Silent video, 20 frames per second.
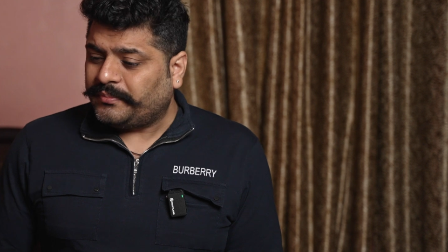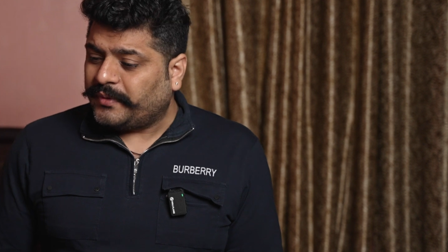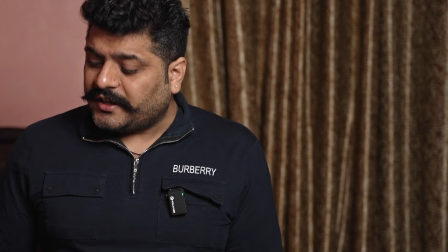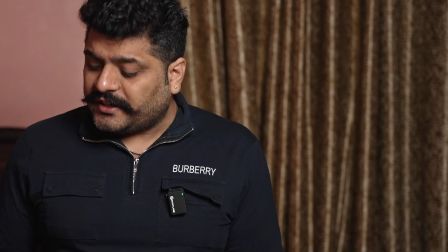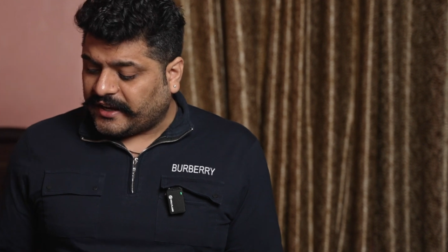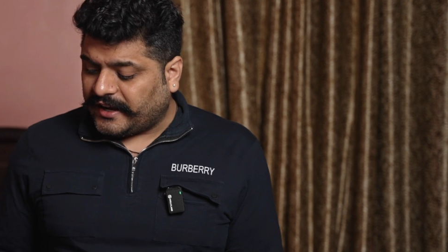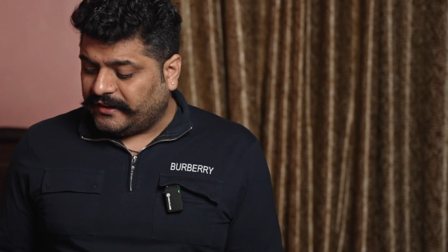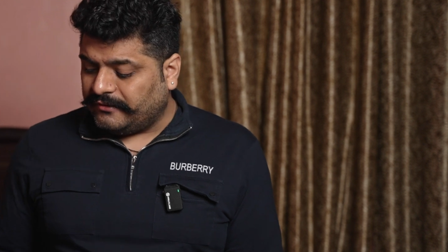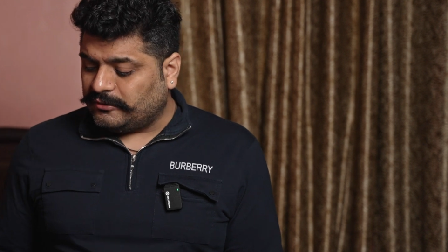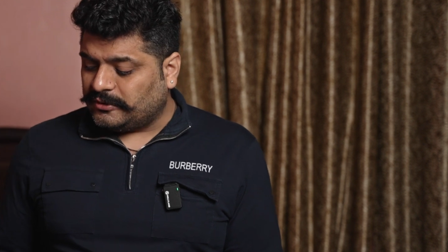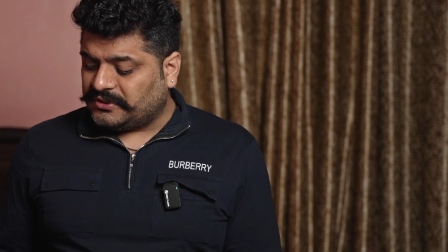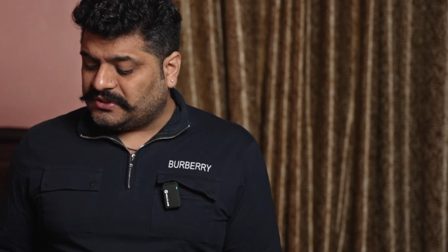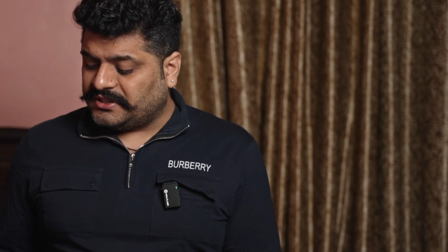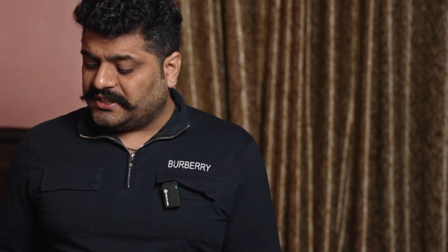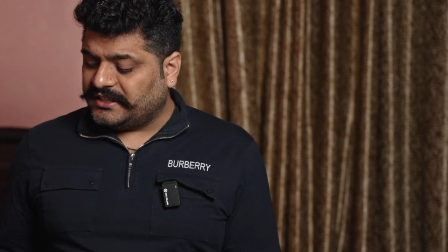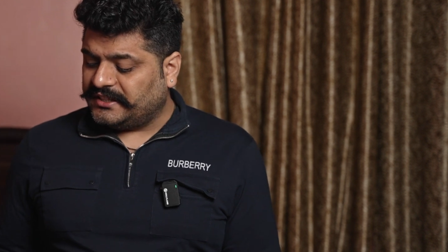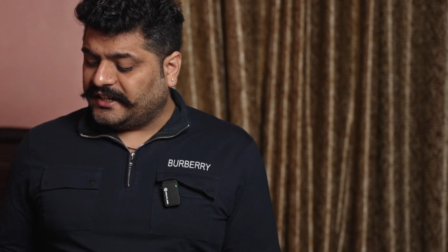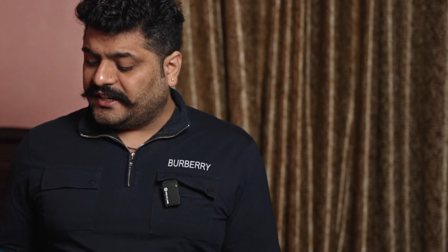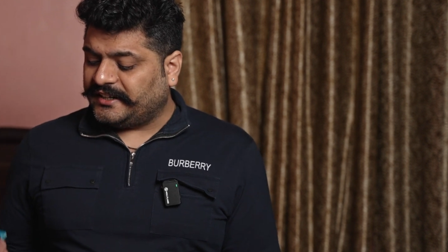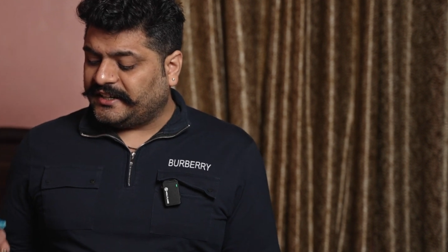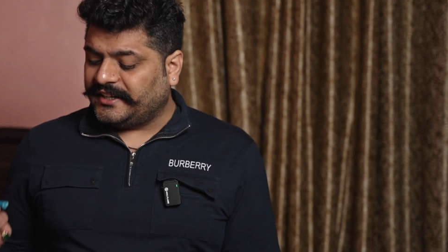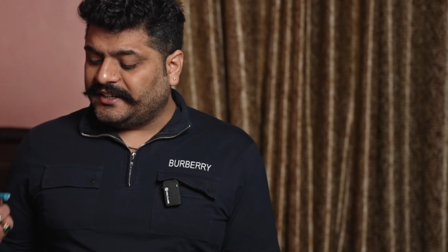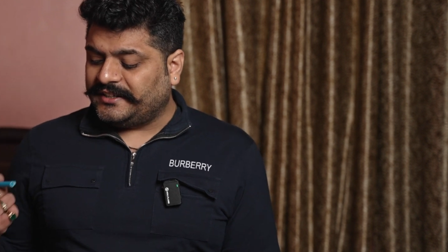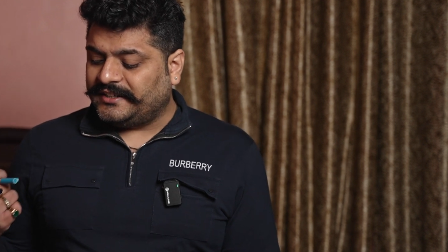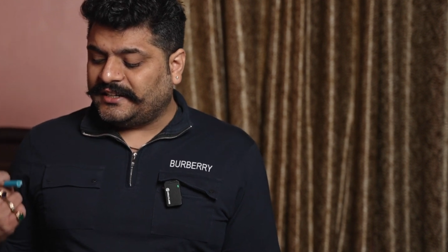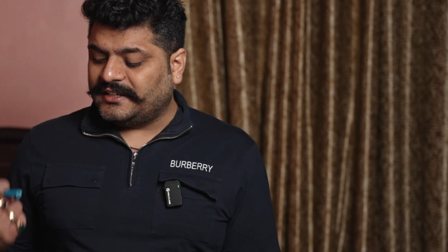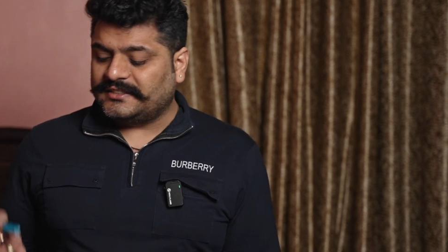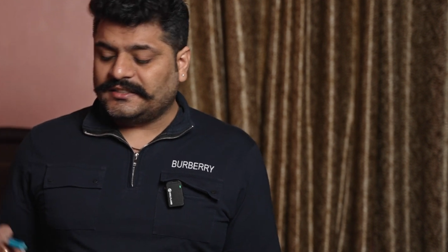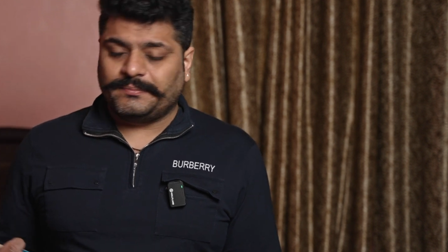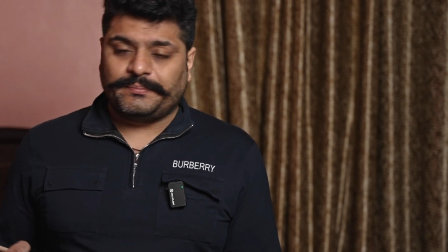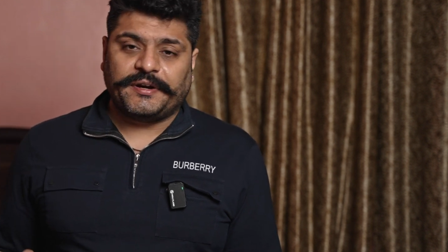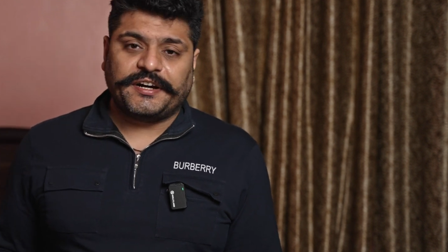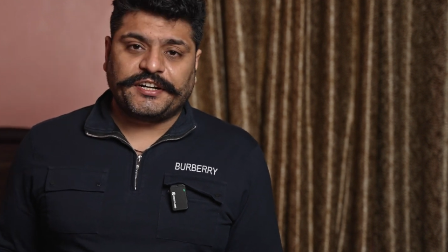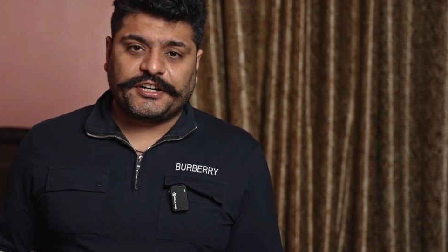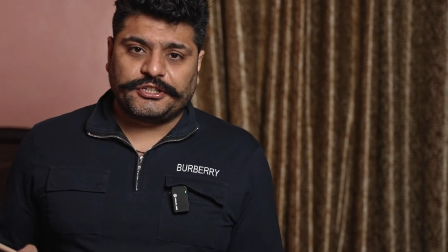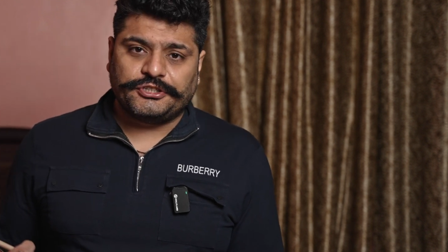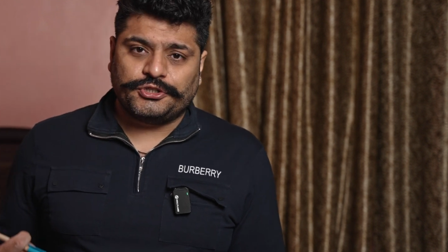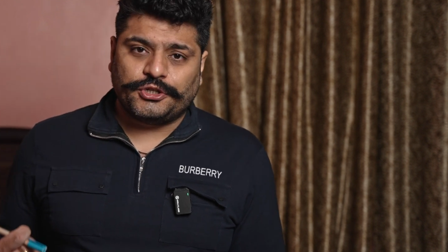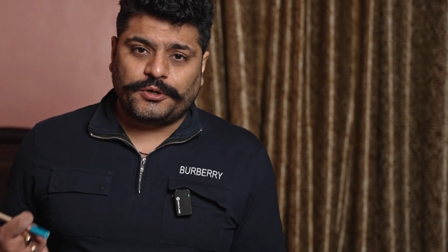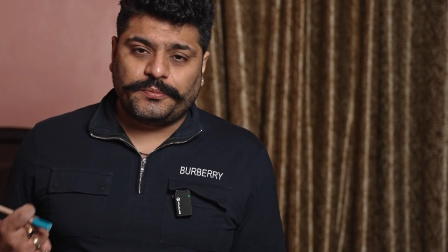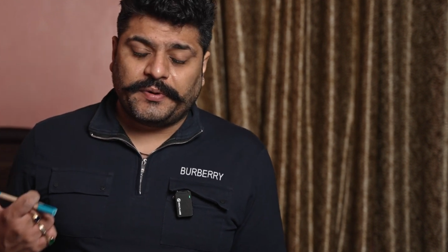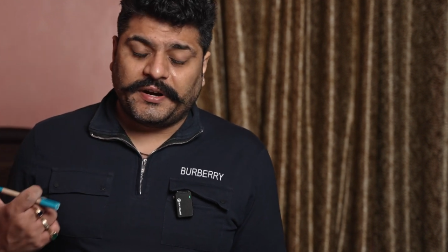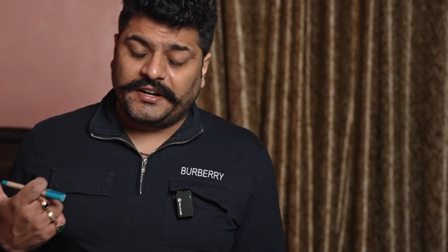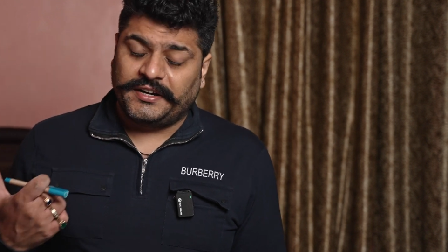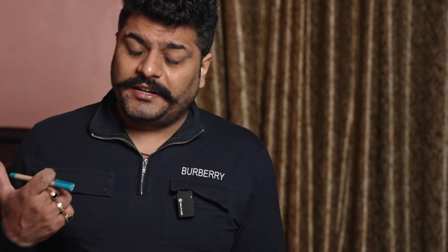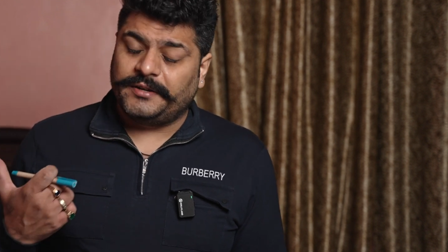but I would say that it does a better job